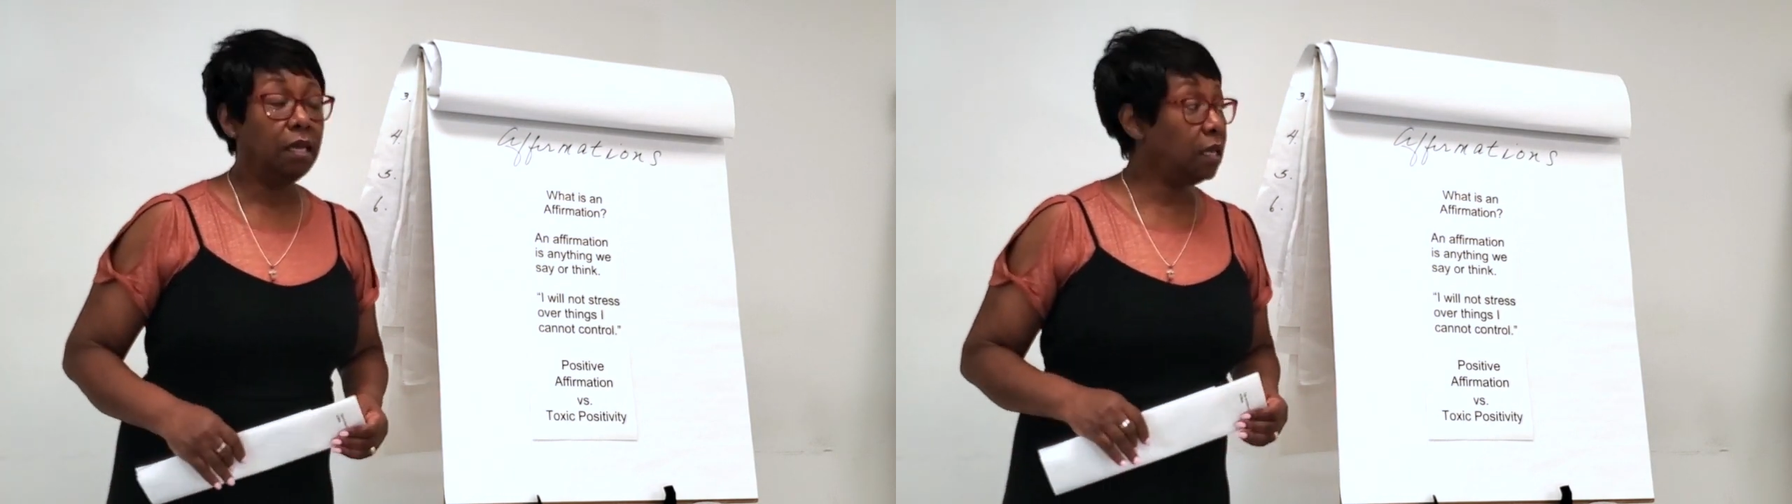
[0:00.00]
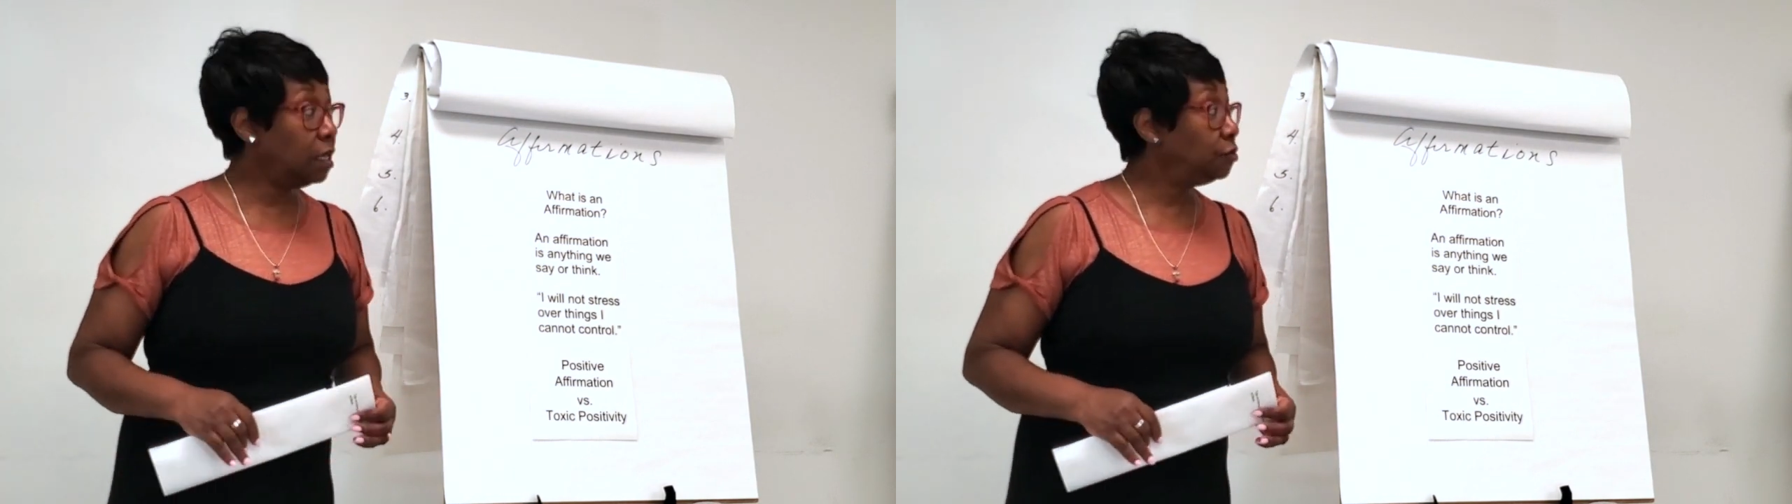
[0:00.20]

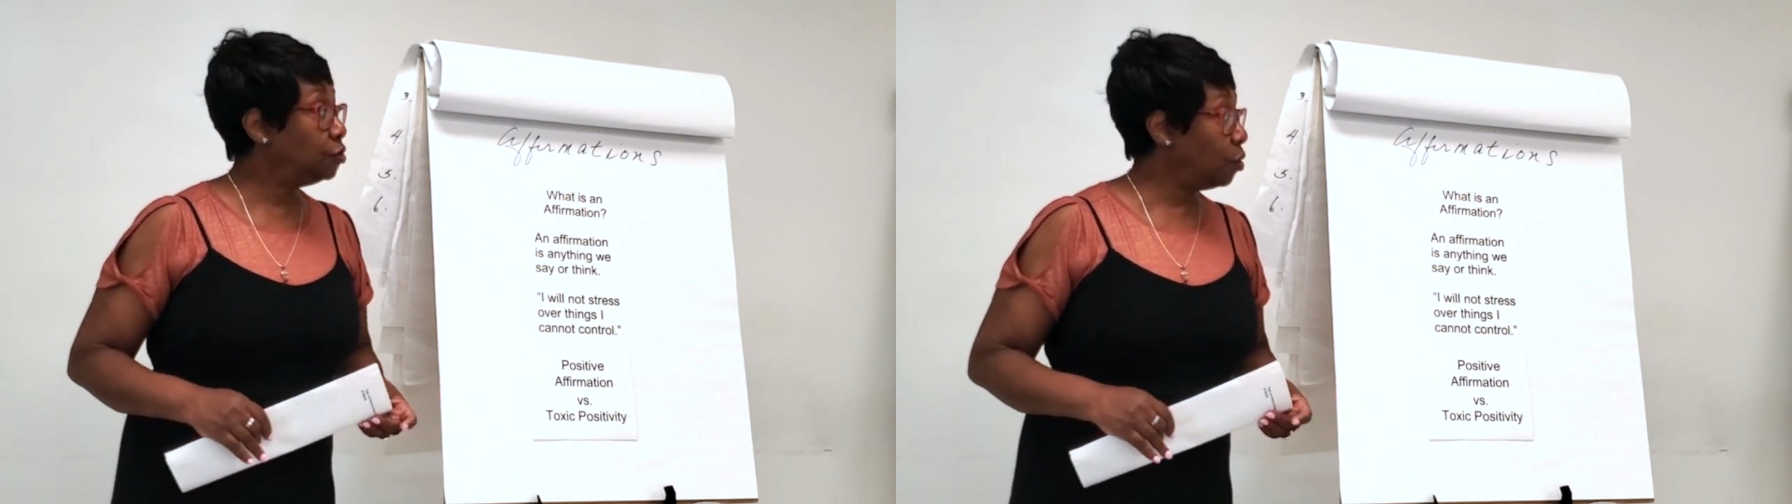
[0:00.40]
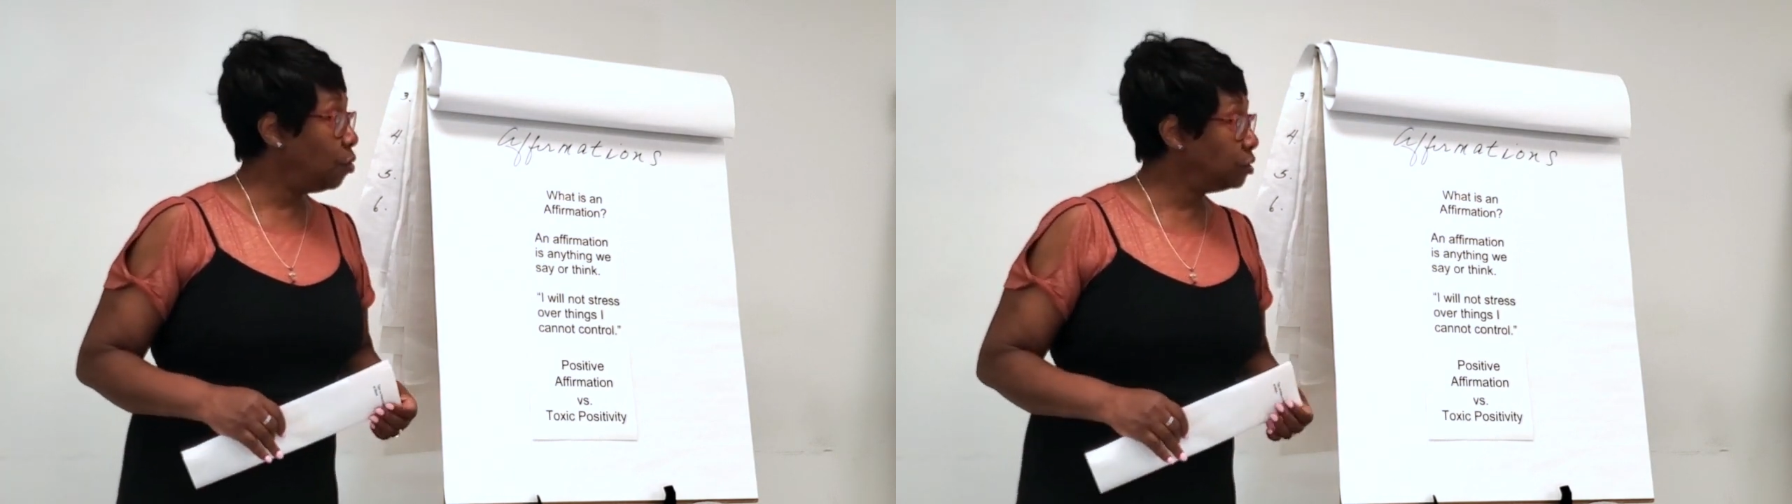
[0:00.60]
And
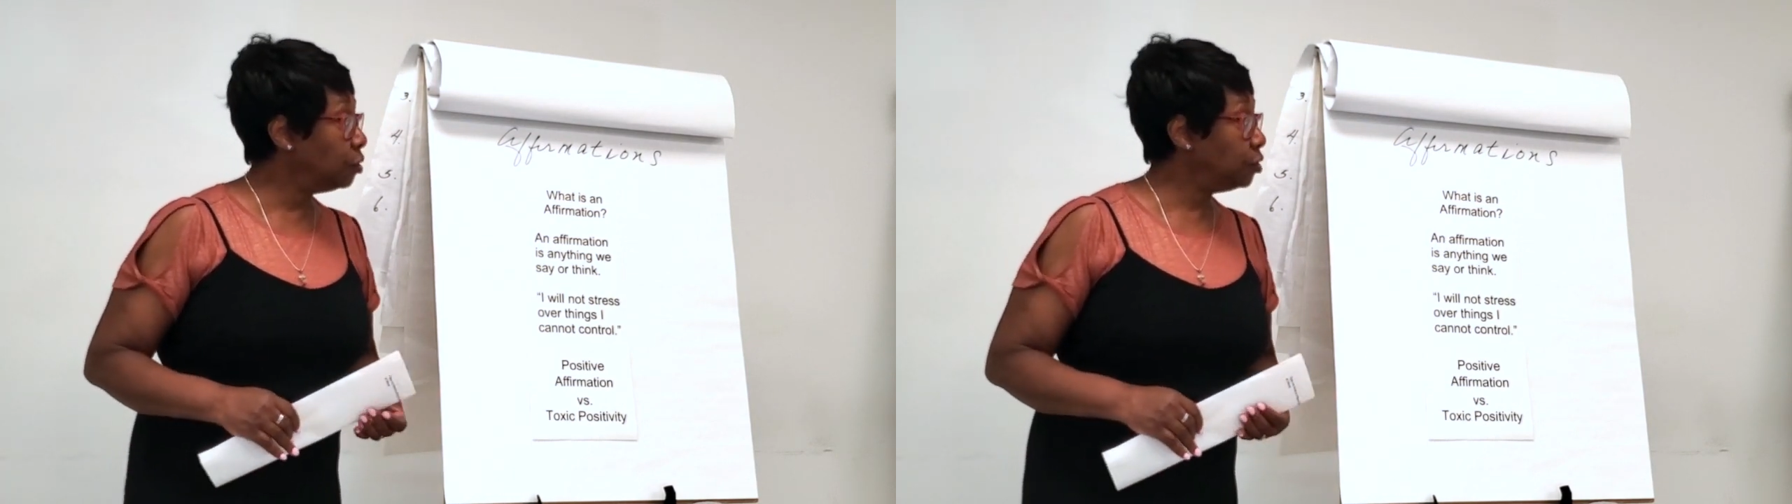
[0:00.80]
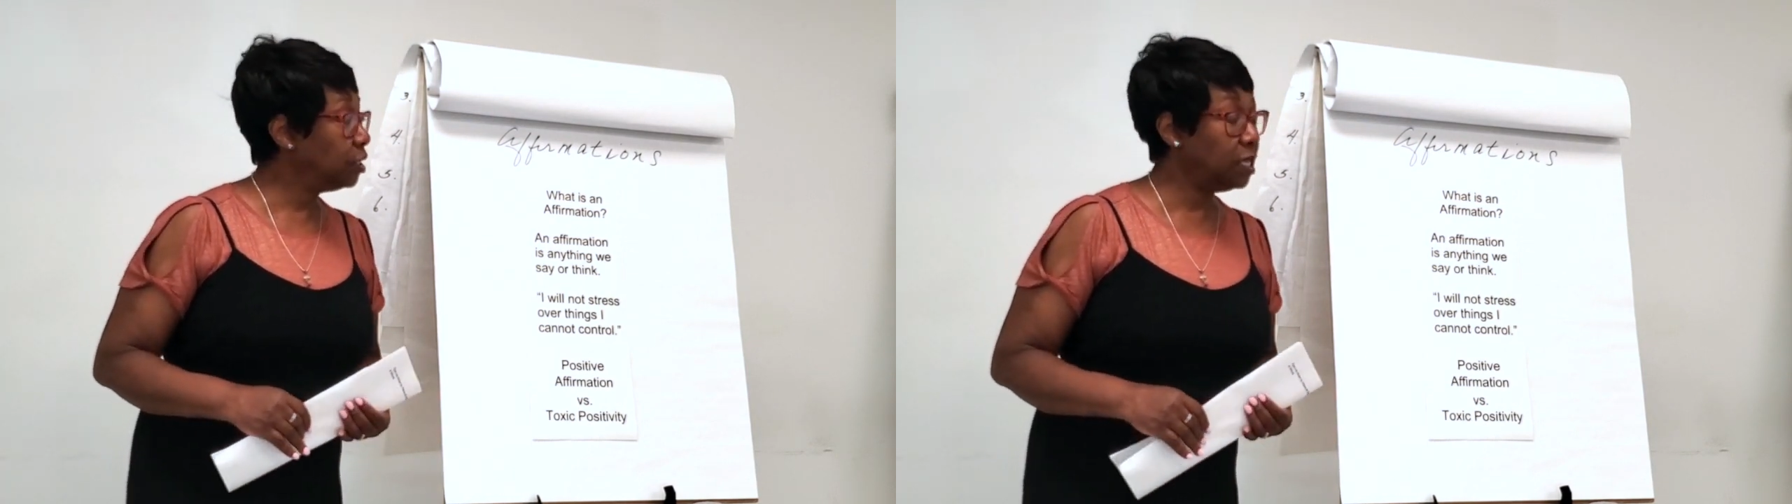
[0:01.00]
you
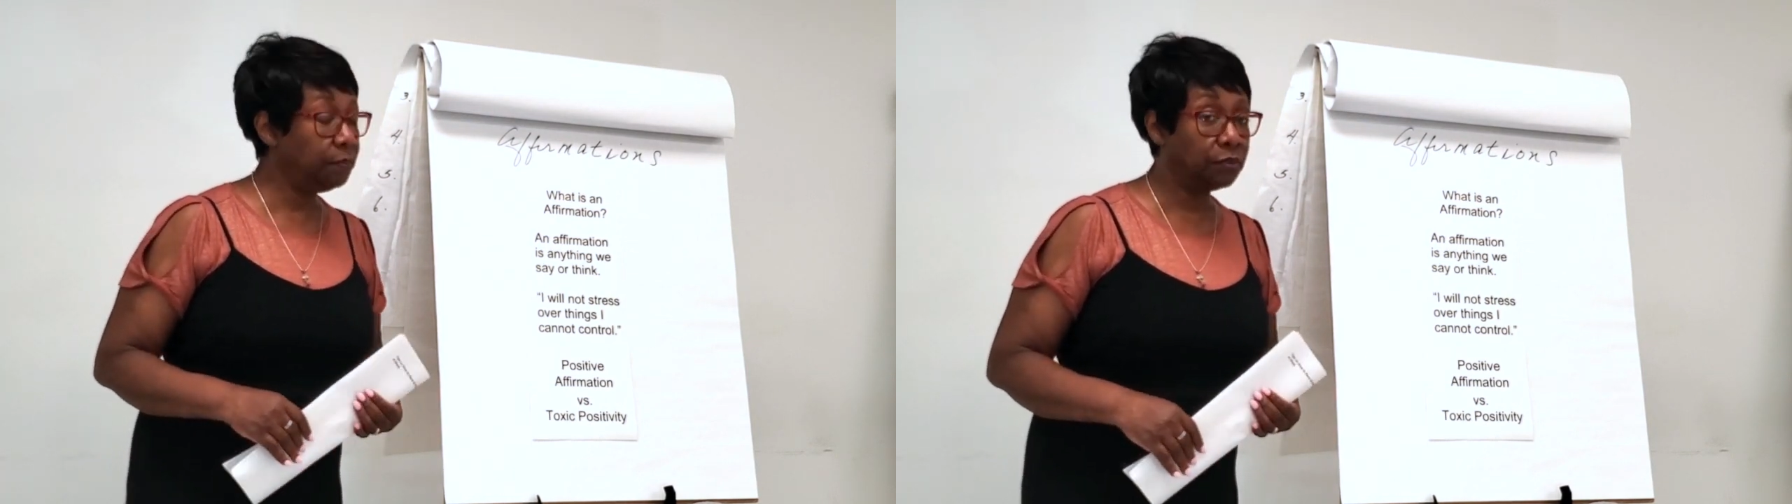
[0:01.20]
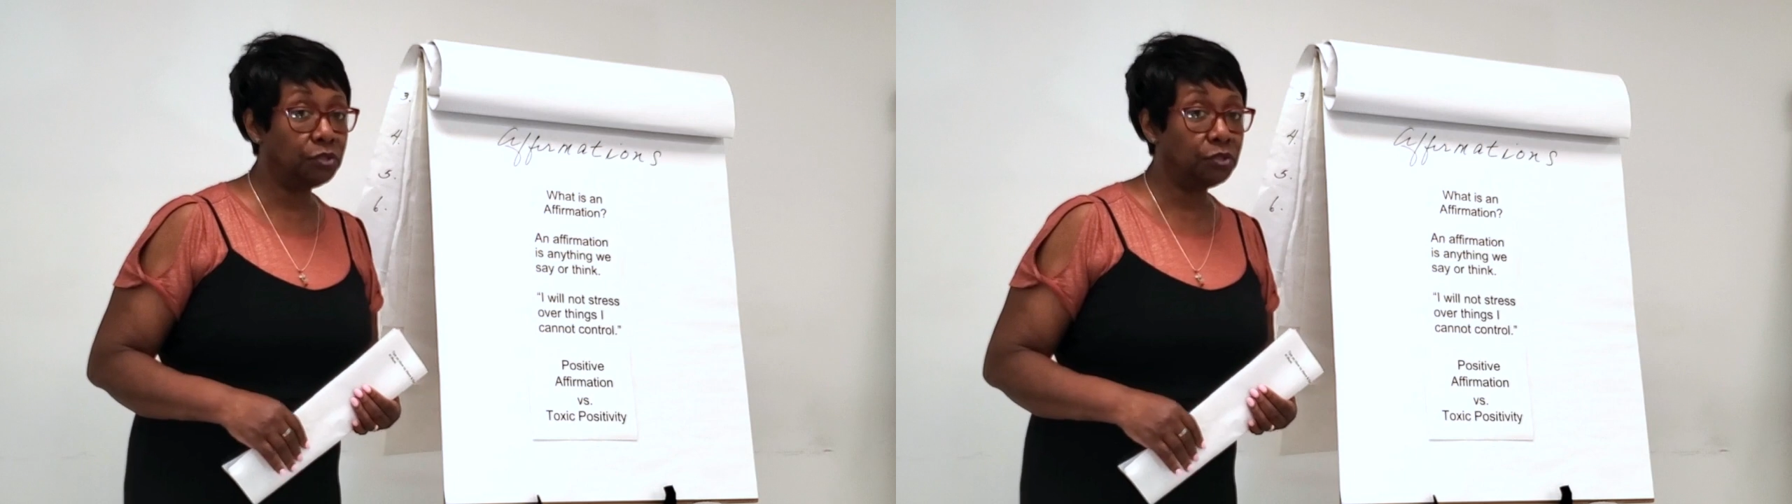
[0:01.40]
also should keep a